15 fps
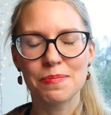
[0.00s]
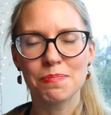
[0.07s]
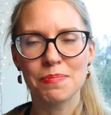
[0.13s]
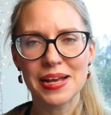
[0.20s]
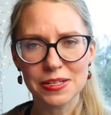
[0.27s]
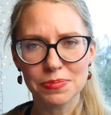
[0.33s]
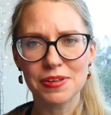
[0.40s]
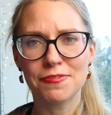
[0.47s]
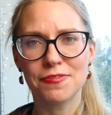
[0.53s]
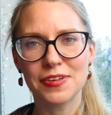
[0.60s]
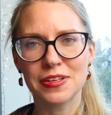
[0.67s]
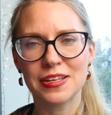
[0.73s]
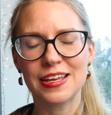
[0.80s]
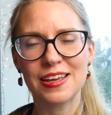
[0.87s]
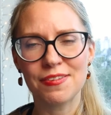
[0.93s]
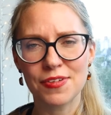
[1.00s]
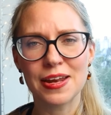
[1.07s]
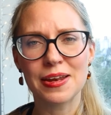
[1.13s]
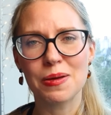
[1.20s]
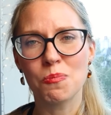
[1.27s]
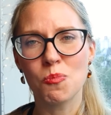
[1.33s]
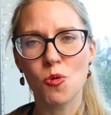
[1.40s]
makes me feel
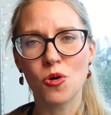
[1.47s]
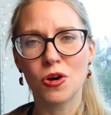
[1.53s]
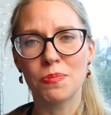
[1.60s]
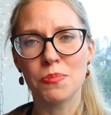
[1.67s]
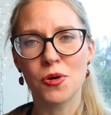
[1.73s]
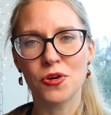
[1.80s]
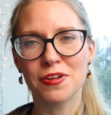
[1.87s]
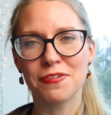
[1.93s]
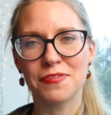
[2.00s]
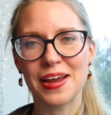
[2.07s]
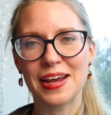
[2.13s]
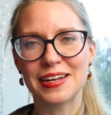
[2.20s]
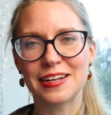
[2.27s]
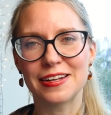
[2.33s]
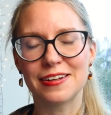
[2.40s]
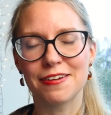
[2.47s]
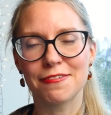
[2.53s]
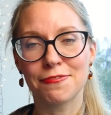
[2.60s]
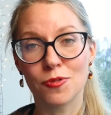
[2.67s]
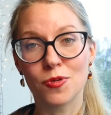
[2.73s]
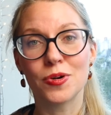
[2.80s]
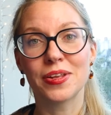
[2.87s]
even more motivated
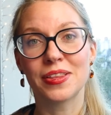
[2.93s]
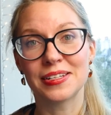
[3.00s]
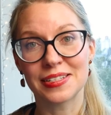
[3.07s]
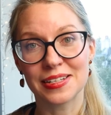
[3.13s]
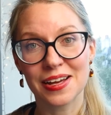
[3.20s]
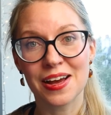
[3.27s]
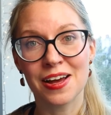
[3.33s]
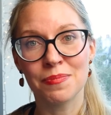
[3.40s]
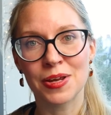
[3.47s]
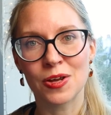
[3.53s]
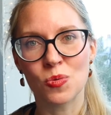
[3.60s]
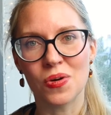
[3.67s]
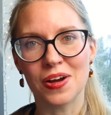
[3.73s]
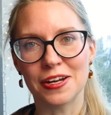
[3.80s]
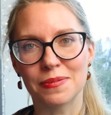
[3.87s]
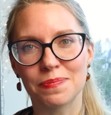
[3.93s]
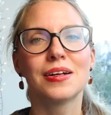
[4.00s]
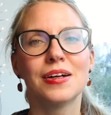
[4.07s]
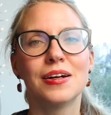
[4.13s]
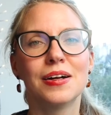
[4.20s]
for this coming one.